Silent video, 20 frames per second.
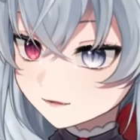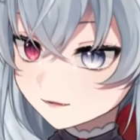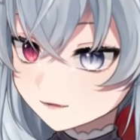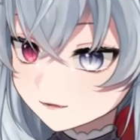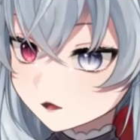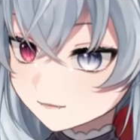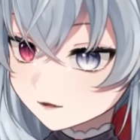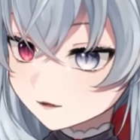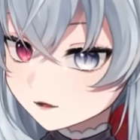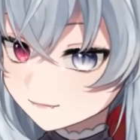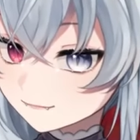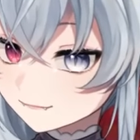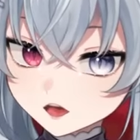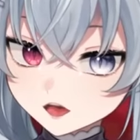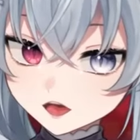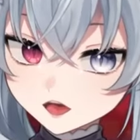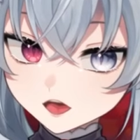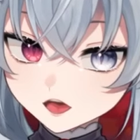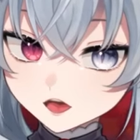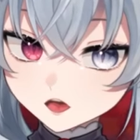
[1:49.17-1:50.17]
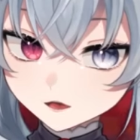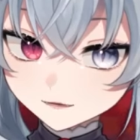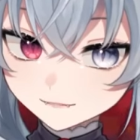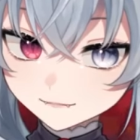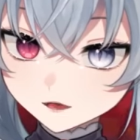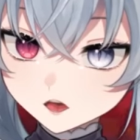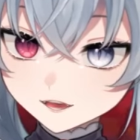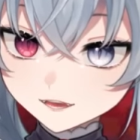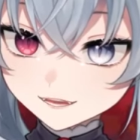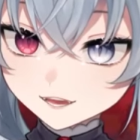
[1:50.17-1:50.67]
server,
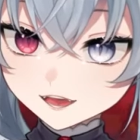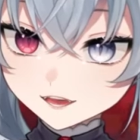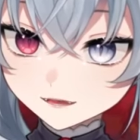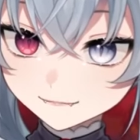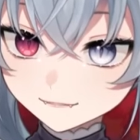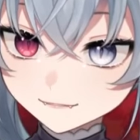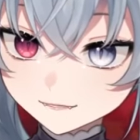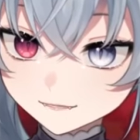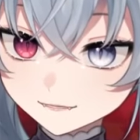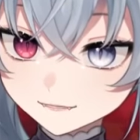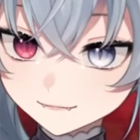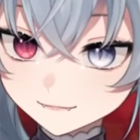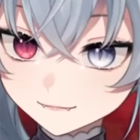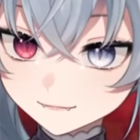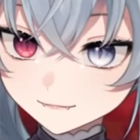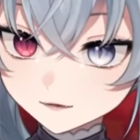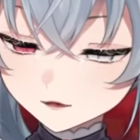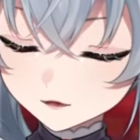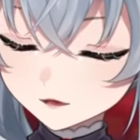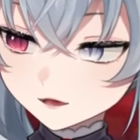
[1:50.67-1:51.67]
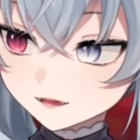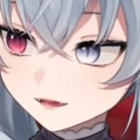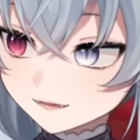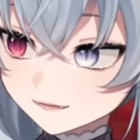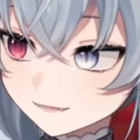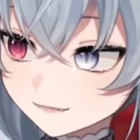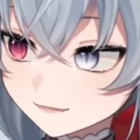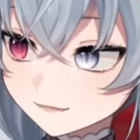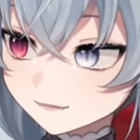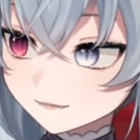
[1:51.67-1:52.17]
and I have it
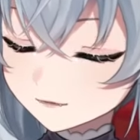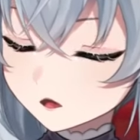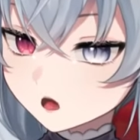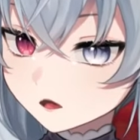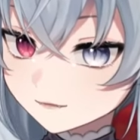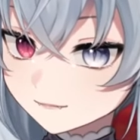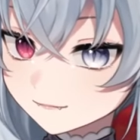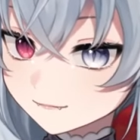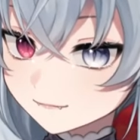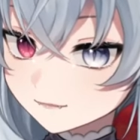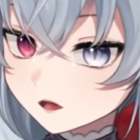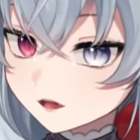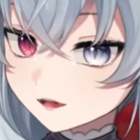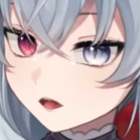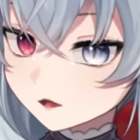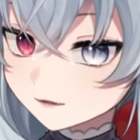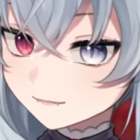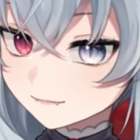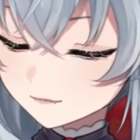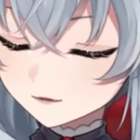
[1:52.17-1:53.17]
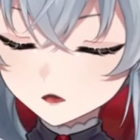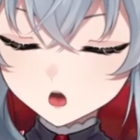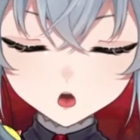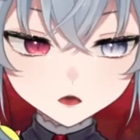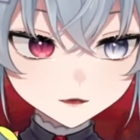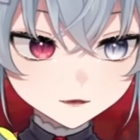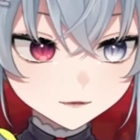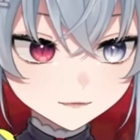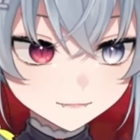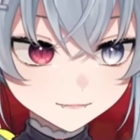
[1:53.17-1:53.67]
pulling some announcement
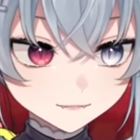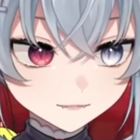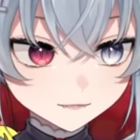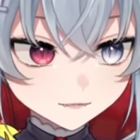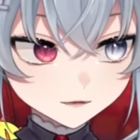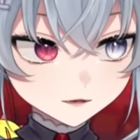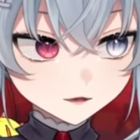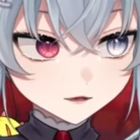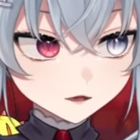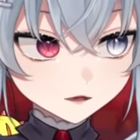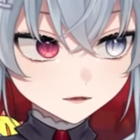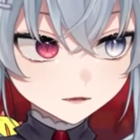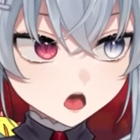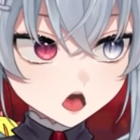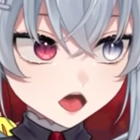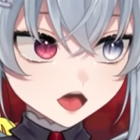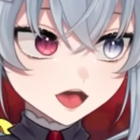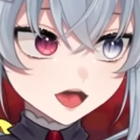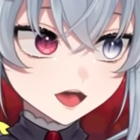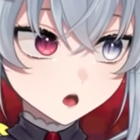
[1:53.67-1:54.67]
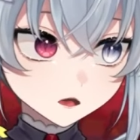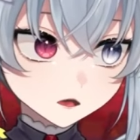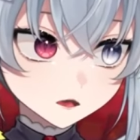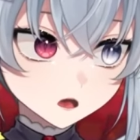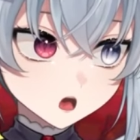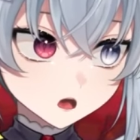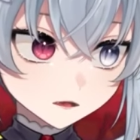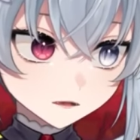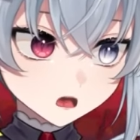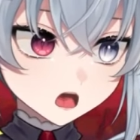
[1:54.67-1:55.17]
channels from certain servers where I
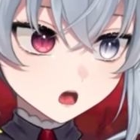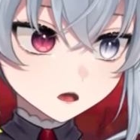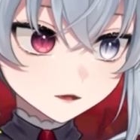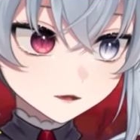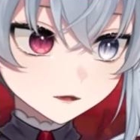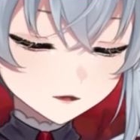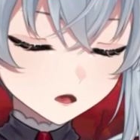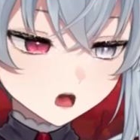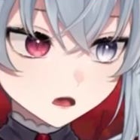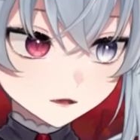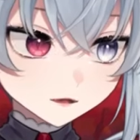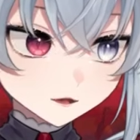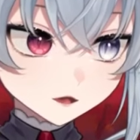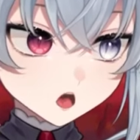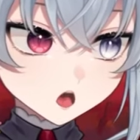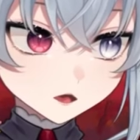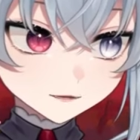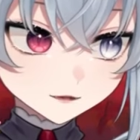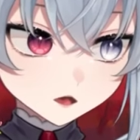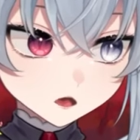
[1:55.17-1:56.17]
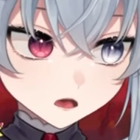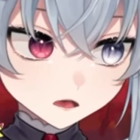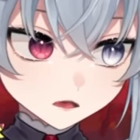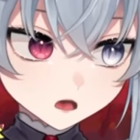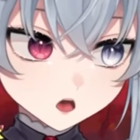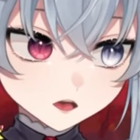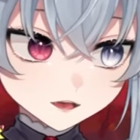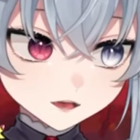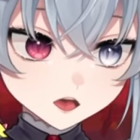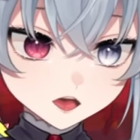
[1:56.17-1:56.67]
actually want to know what's happening
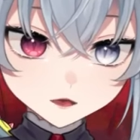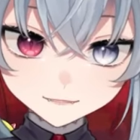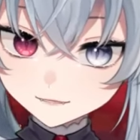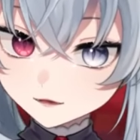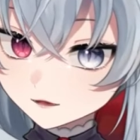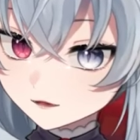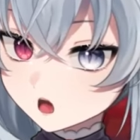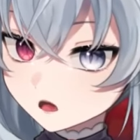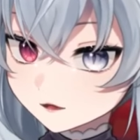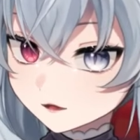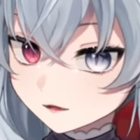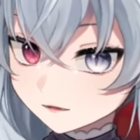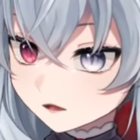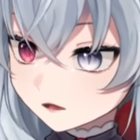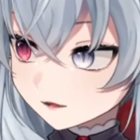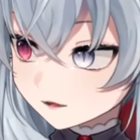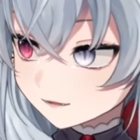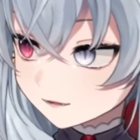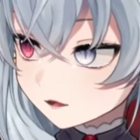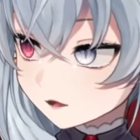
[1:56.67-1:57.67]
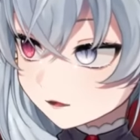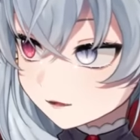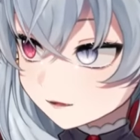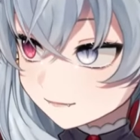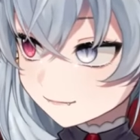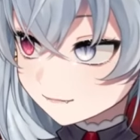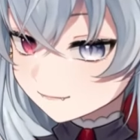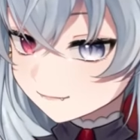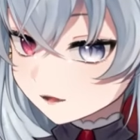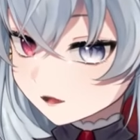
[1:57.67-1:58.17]
when it happens. I do want the
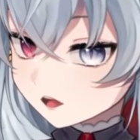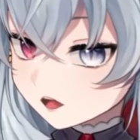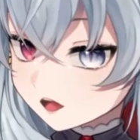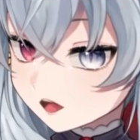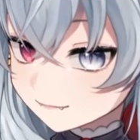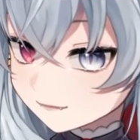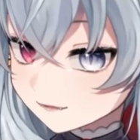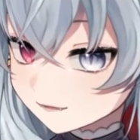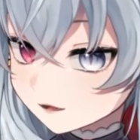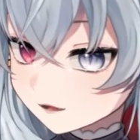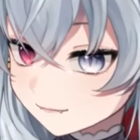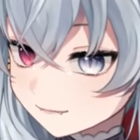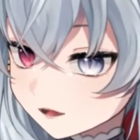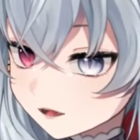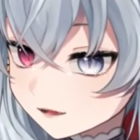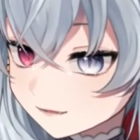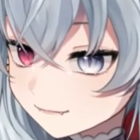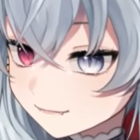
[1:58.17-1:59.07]
notif, and I have it send me